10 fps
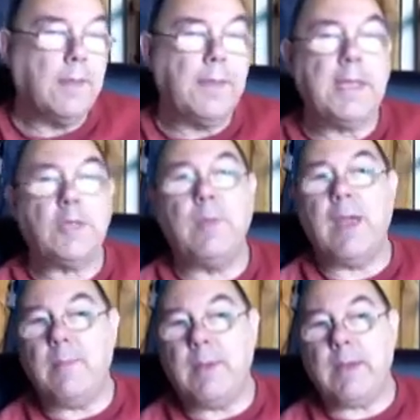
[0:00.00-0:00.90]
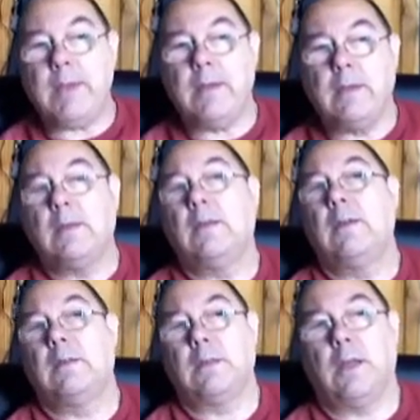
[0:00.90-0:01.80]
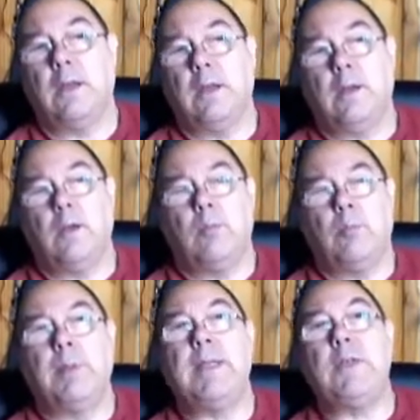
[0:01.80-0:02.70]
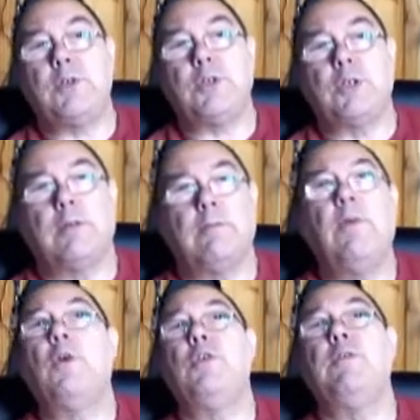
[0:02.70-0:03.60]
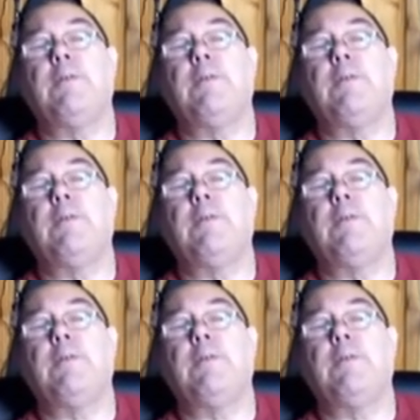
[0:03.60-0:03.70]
These may be bleached virgin